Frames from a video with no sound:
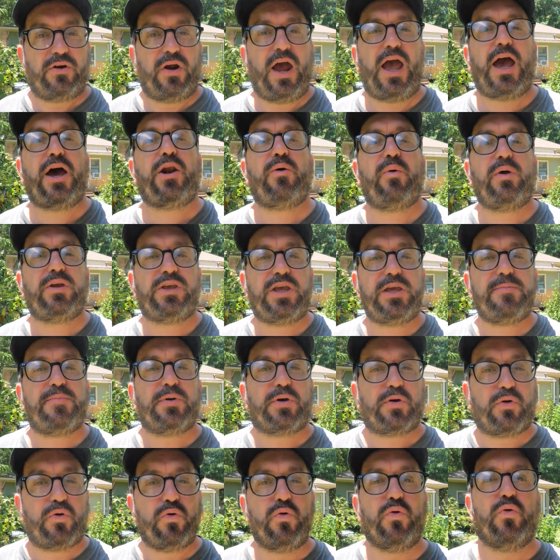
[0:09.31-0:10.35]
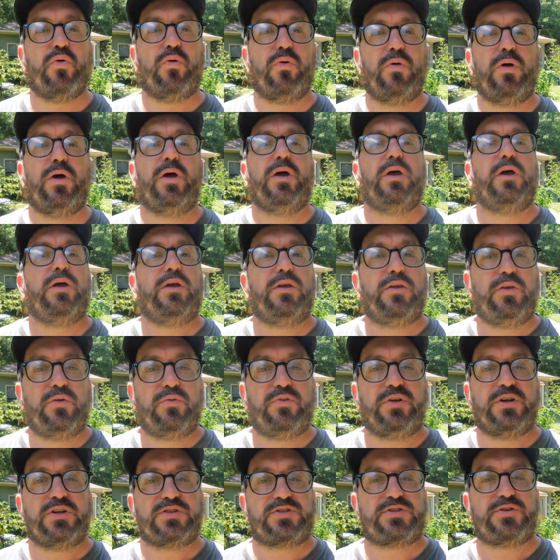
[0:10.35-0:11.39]
How do I keep it cool
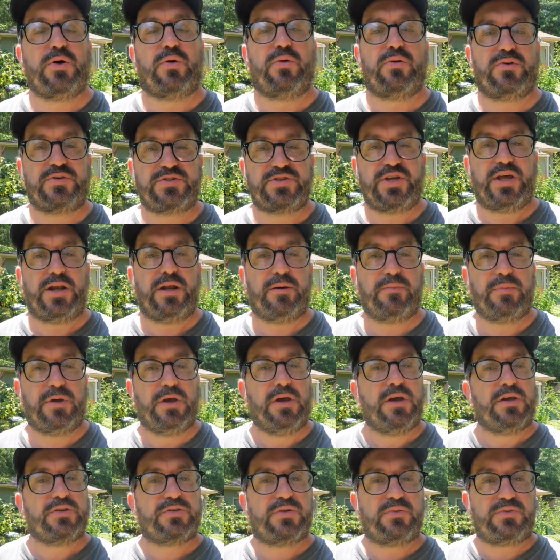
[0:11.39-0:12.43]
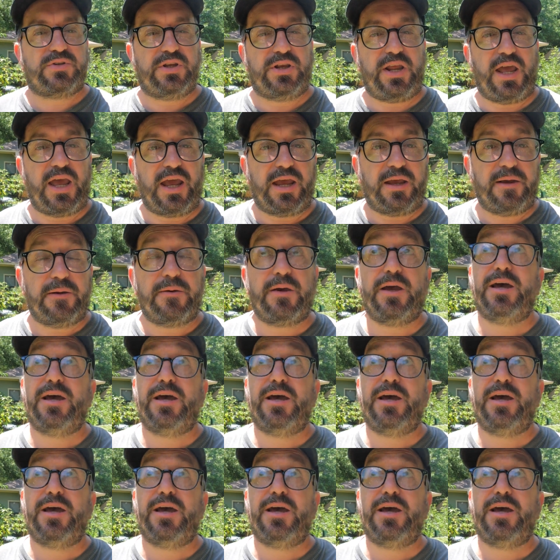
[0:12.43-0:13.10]
using a solar setup? So today,